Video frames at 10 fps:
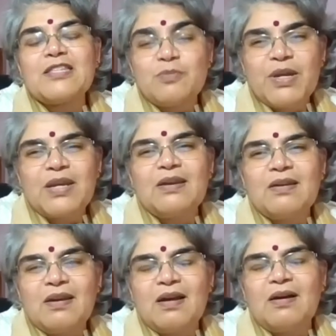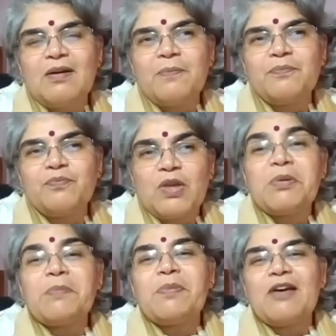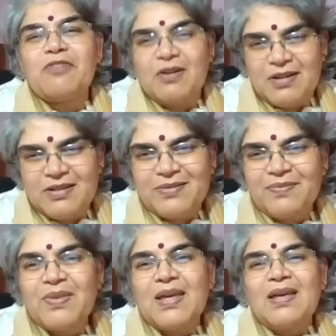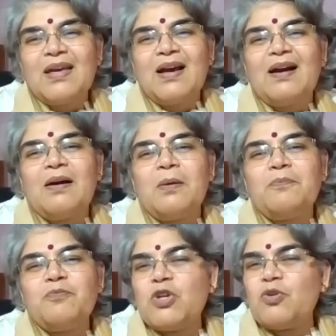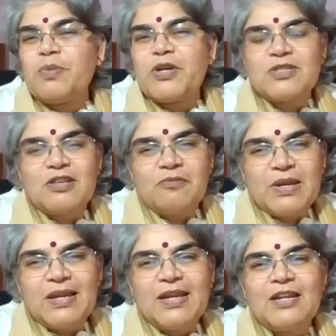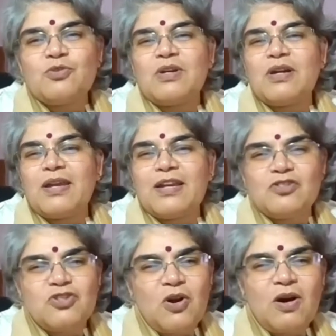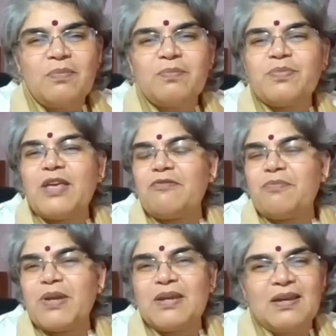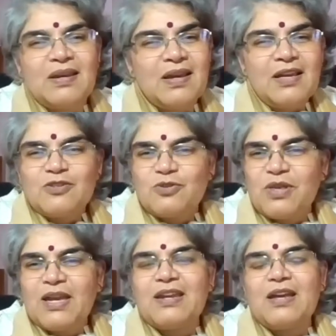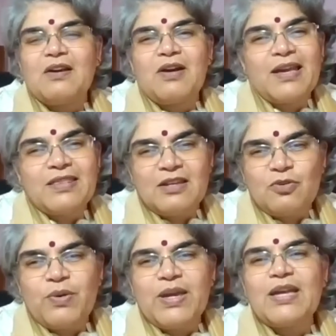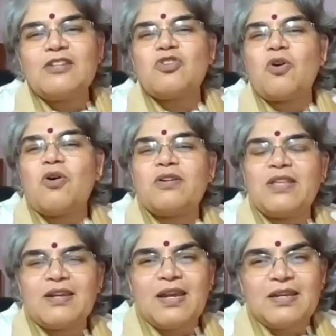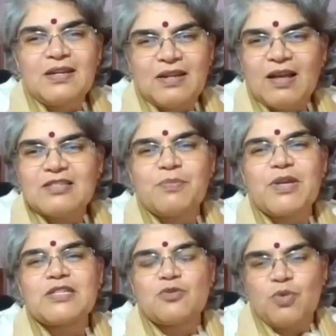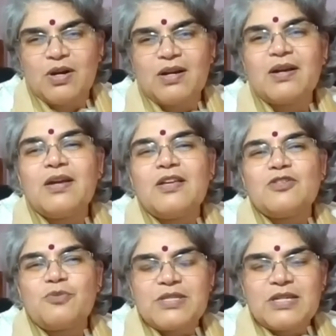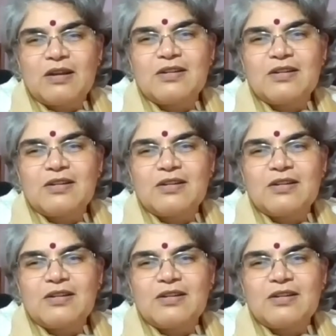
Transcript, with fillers: been, people have earned, you know, because they've been linked to the correct job. They've been, so they're getting either a wage or they're getting task-based work. So we started